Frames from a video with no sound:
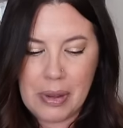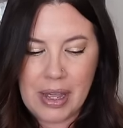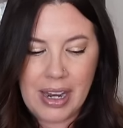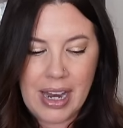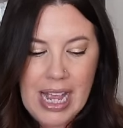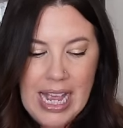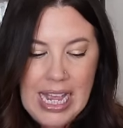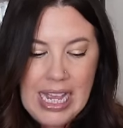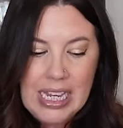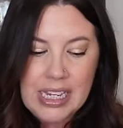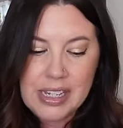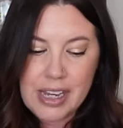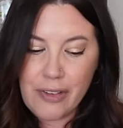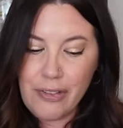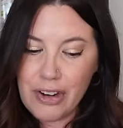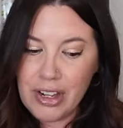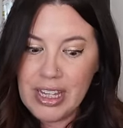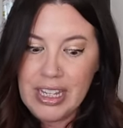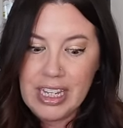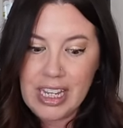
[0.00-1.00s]
But
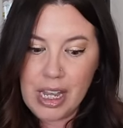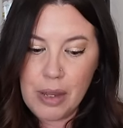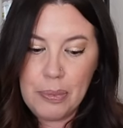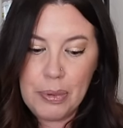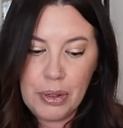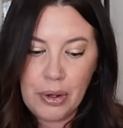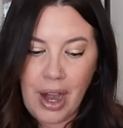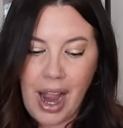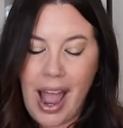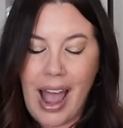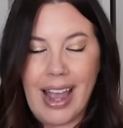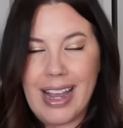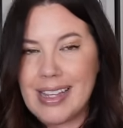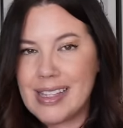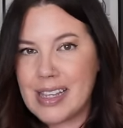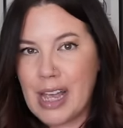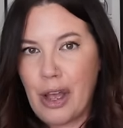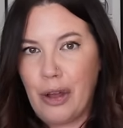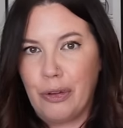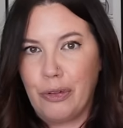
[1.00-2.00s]
definitely keep your
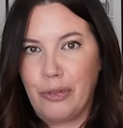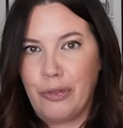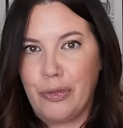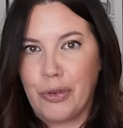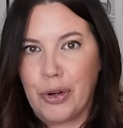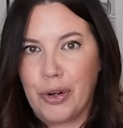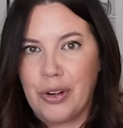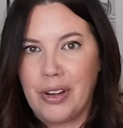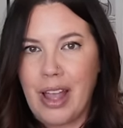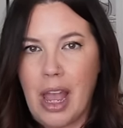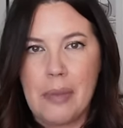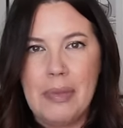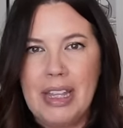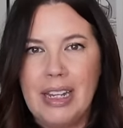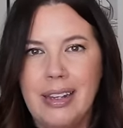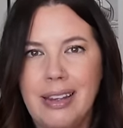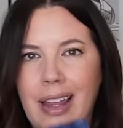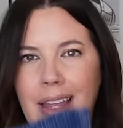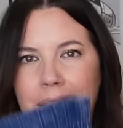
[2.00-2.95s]
eyes out for, I mean,